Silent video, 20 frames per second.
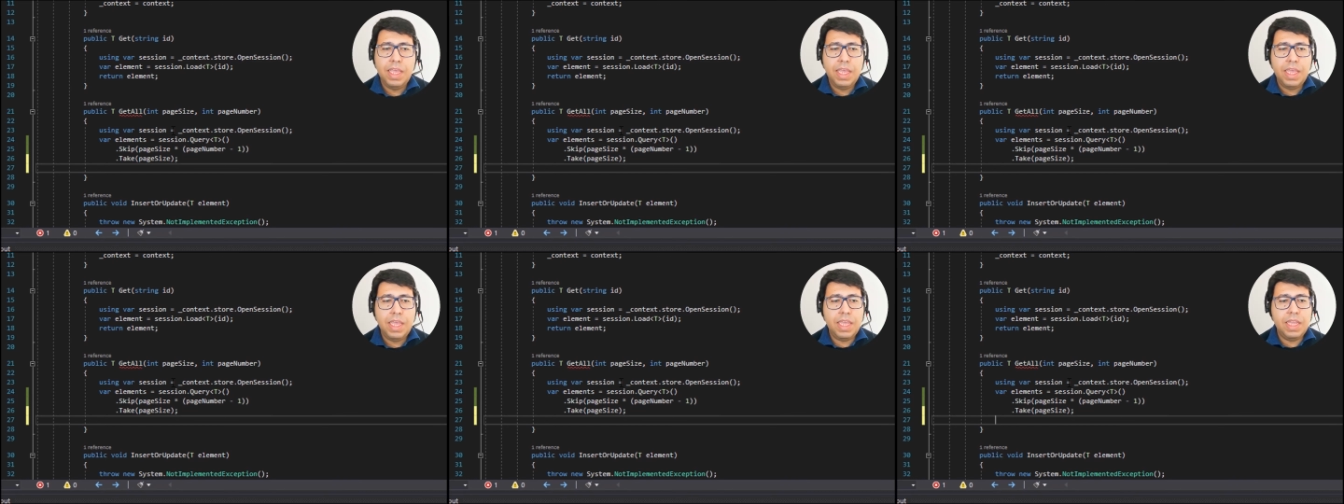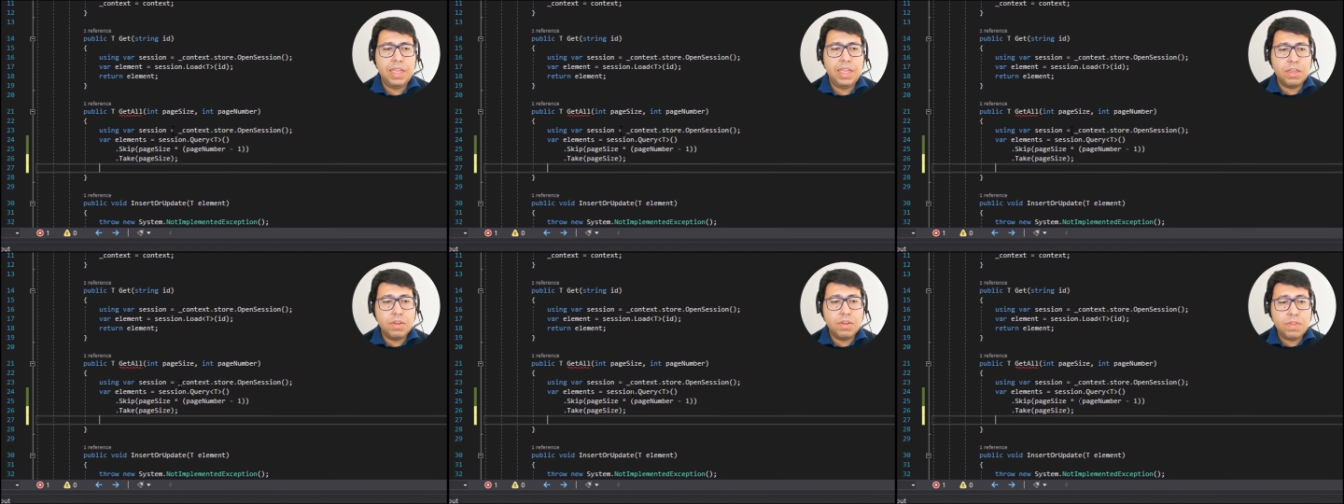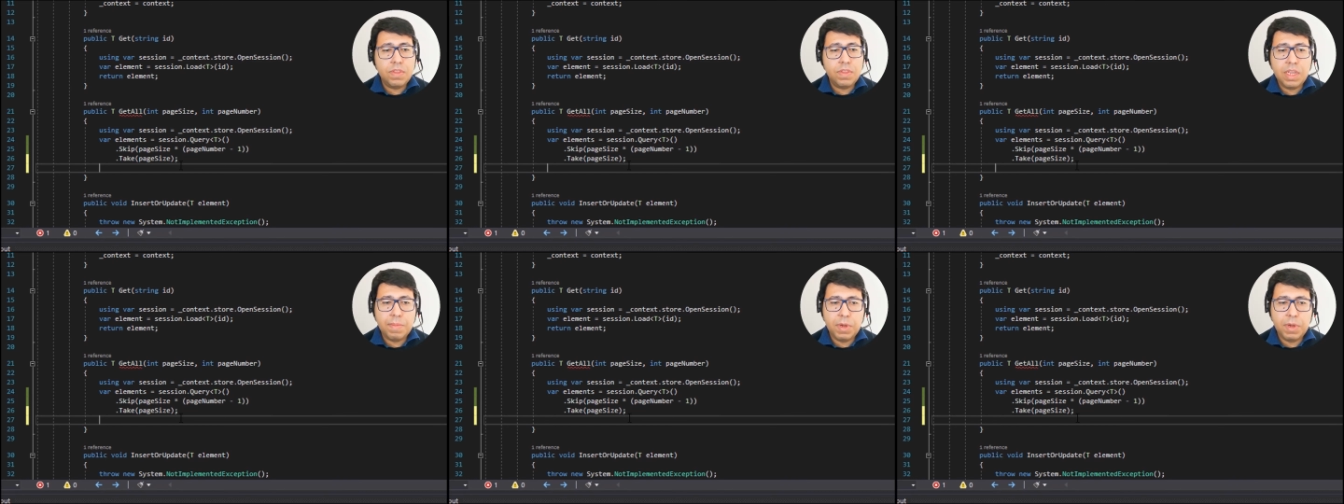And the good
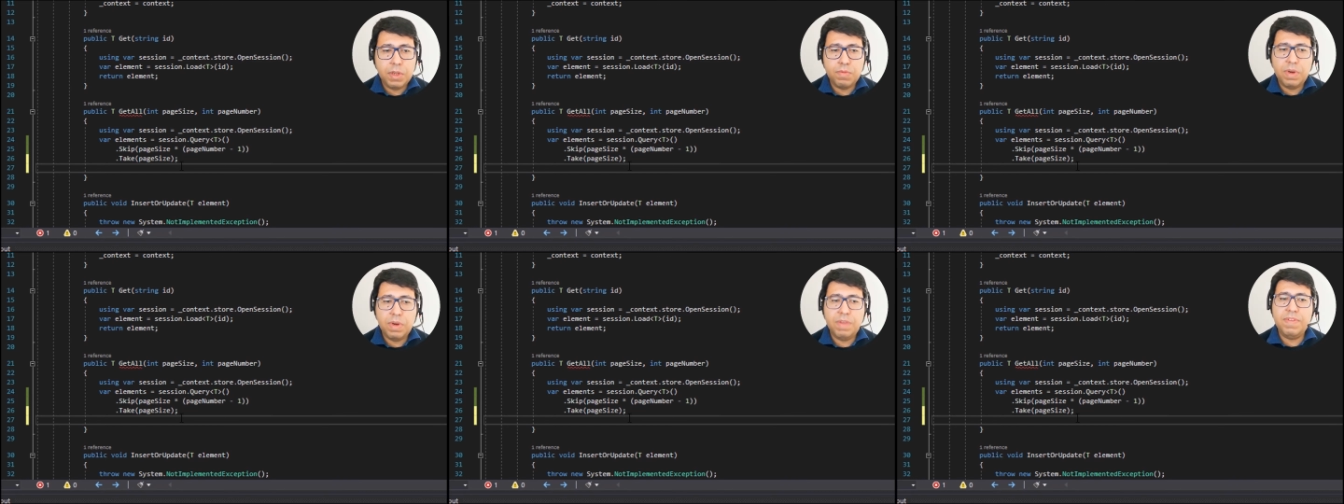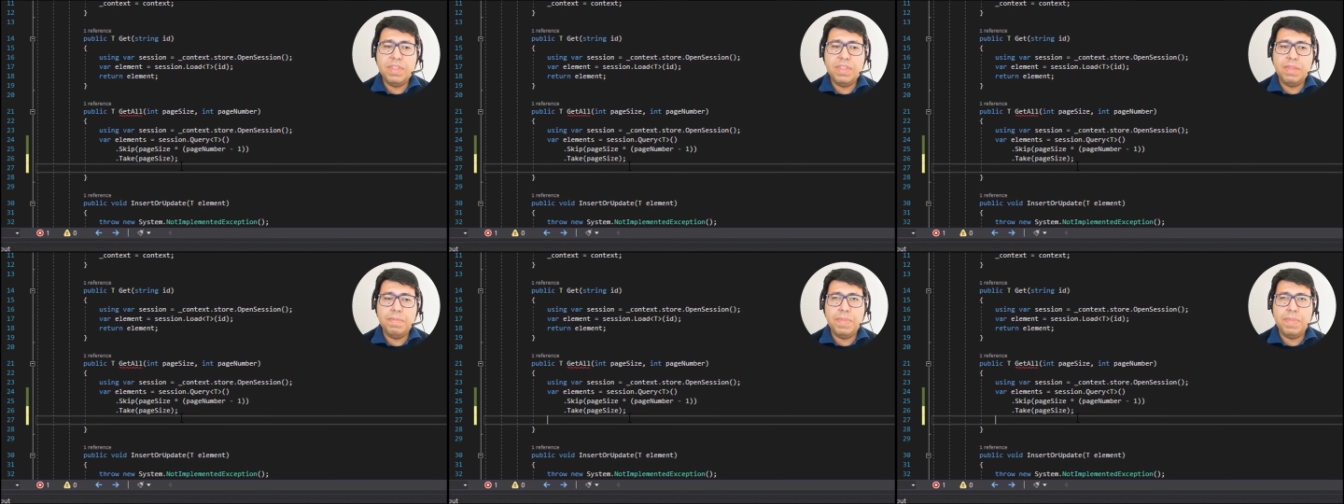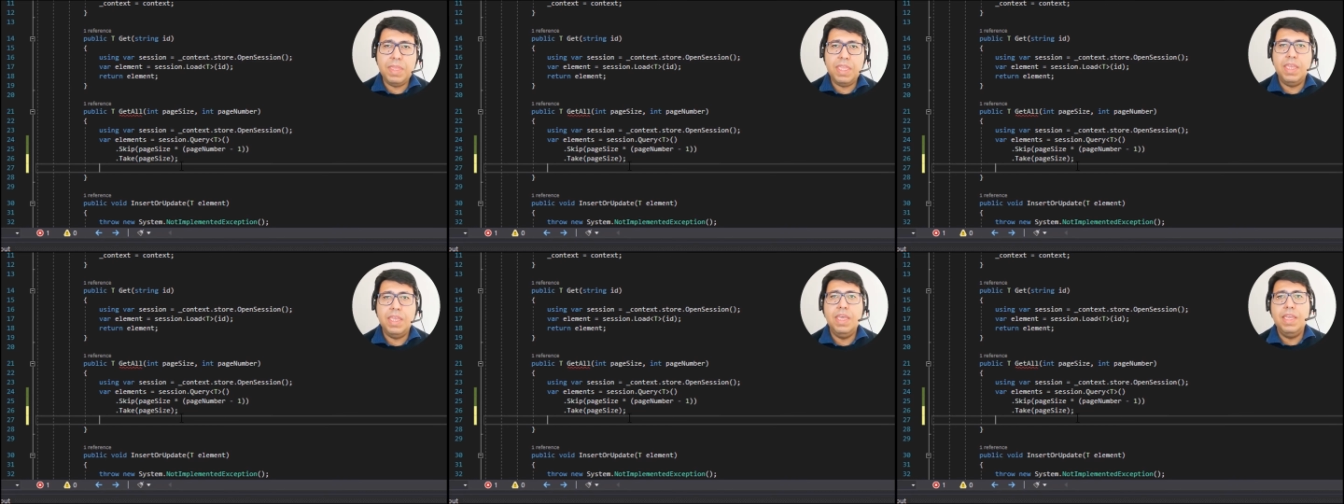thing about
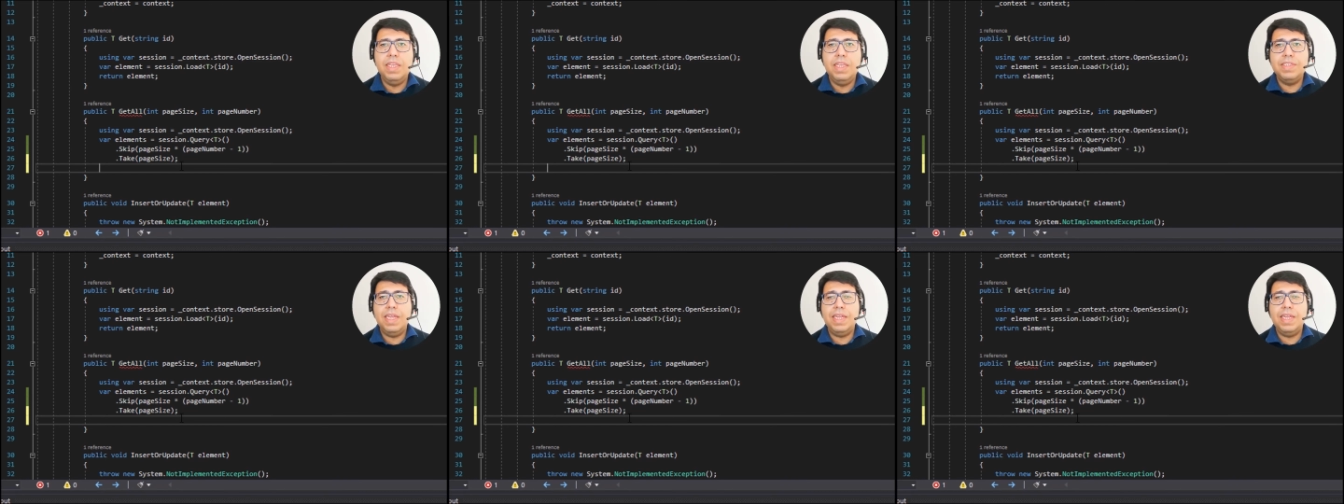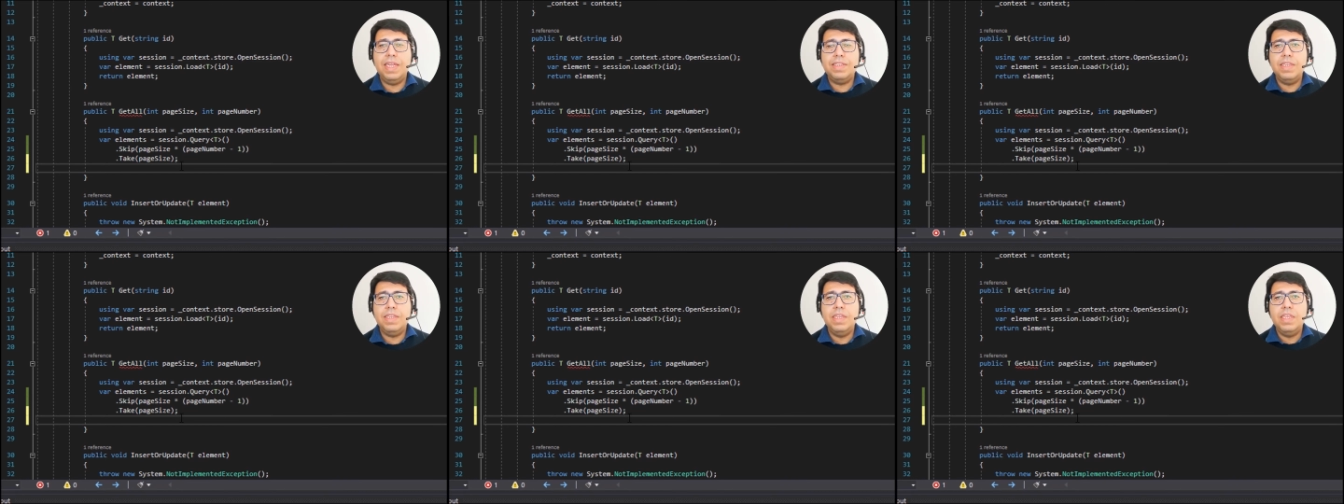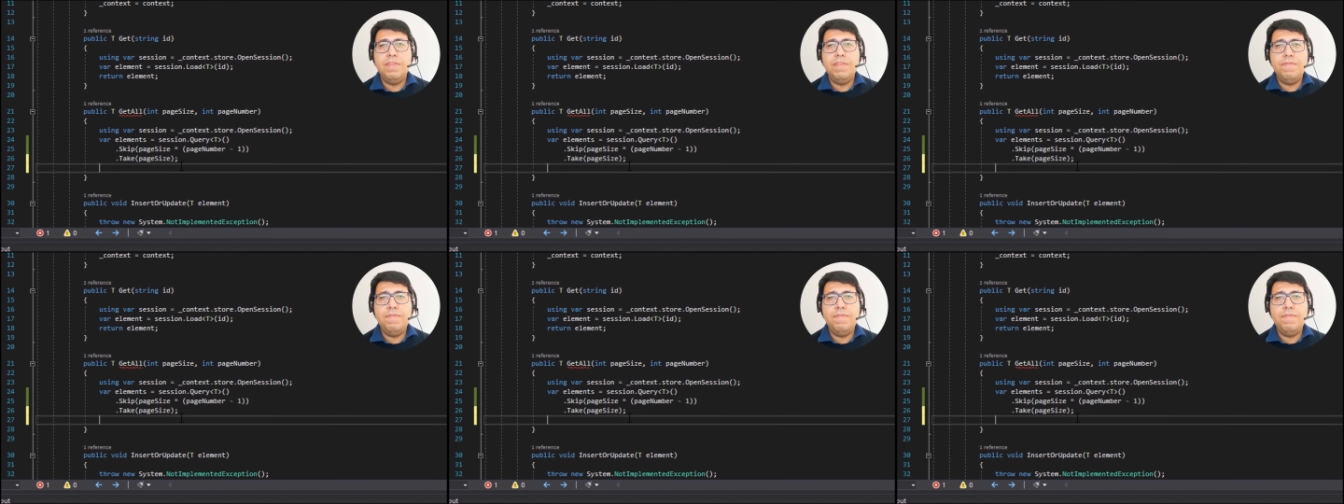RavenDB is that